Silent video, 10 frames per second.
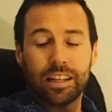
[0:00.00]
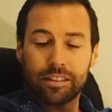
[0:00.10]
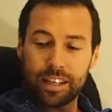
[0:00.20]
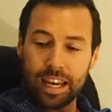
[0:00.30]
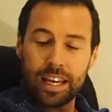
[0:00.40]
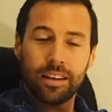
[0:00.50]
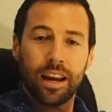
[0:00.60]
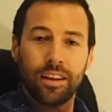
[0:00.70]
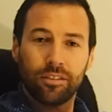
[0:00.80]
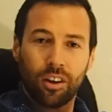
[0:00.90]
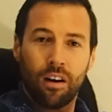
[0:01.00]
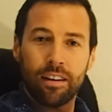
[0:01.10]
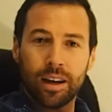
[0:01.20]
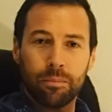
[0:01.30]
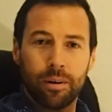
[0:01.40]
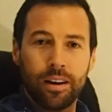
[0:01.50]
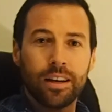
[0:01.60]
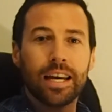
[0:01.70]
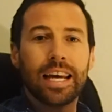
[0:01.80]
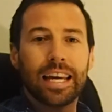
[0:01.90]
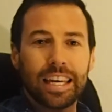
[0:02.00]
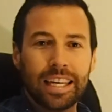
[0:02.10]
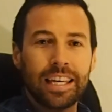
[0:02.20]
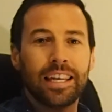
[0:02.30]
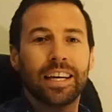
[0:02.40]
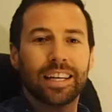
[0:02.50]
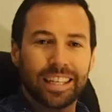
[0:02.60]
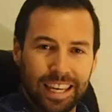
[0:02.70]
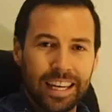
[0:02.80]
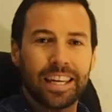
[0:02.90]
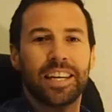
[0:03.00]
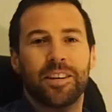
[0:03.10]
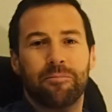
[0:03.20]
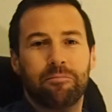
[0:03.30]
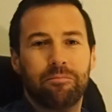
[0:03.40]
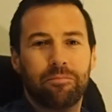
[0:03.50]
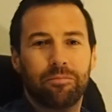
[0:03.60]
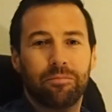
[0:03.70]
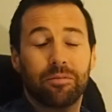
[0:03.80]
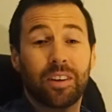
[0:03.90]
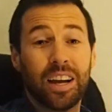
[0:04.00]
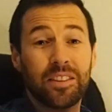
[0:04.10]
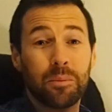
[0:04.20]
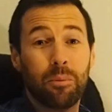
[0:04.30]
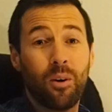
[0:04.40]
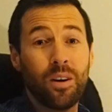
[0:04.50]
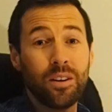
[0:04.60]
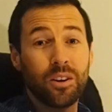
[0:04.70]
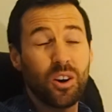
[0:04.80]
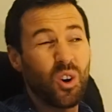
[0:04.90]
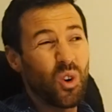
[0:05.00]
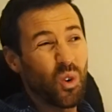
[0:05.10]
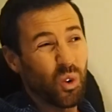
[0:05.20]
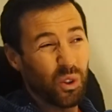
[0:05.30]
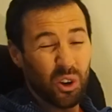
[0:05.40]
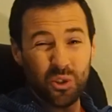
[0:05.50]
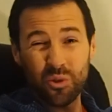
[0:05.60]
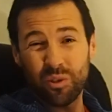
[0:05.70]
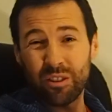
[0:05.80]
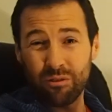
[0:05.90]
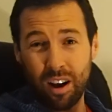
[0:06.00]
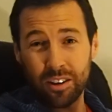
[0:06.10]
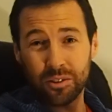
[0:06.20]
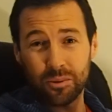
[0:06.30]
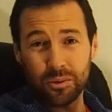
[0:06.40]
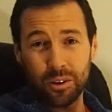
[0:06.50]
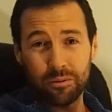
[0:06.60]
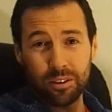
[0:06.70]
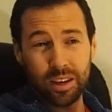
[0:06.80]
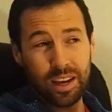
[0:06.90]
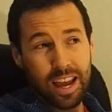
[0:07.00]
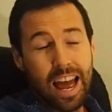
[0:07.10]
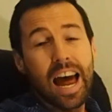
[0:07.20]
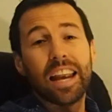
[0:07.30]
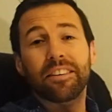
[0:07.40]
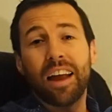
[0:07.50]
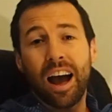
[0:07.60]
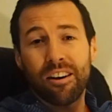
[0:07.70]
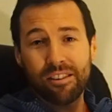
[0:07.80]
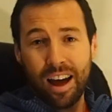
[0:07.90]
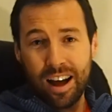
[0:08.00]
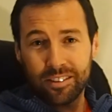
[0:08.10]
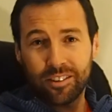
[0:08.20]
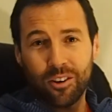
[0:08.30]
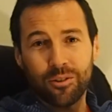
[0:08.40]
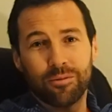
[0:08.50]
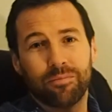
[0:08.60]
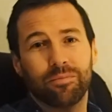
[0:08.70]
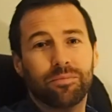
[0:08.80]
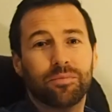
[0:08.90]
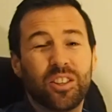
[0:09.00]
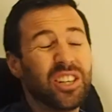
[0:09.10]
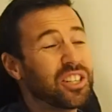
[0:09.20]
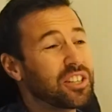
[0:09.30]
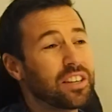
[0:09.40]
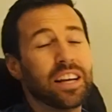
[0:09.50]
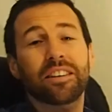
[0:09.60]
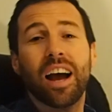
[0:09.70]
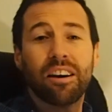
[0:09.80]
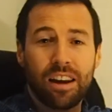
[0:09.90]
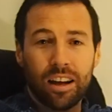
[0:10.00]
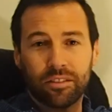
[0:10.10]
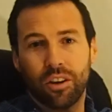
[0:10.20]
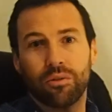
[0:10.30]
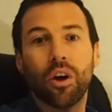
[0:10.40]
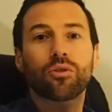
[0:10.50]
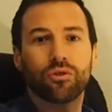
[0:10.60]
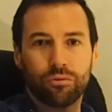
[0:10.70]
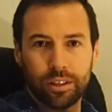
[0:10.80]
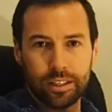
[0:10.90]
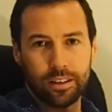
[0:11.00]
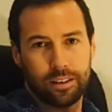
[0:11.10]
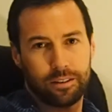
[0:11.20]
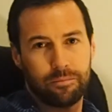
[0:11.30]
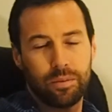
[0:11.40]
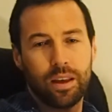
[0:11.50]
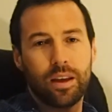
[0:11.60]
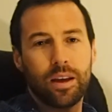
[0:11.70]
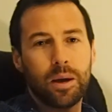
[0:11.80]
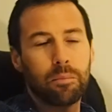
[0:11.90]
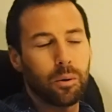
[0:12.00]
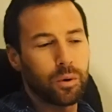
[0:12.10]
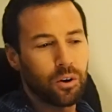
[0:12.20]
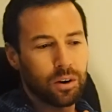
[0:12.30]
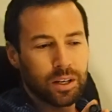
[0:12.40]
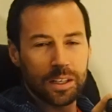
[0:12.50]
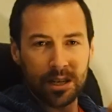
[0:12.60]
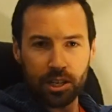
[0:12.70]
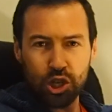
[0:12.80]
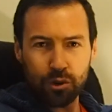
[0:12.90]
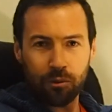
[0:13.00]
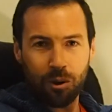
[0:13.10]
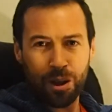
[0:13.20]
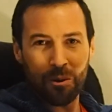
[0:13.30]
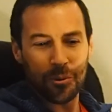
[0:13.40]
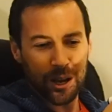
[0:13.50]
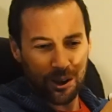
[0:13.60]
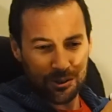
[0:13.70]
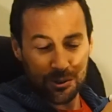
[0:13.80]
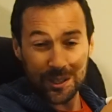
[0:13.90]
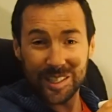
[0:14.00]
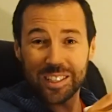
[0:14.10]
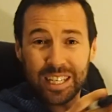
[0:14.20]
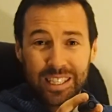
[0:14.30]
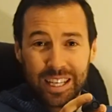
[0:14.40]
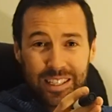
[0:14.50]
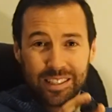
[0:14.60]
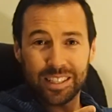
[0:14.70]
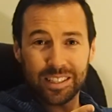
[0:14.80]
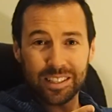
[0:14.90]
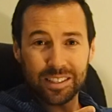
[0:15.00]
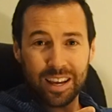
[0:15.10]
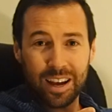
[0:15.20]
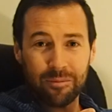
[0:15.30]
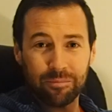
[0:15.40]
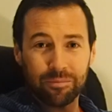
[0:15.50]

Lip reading: tēnei taiapa, I kiki. Kei te pai, all those three rascals over there, nā rātou. You could just say, nā rātou, those three did it. But we're not going to ninjify it, we're going to extend that sentence out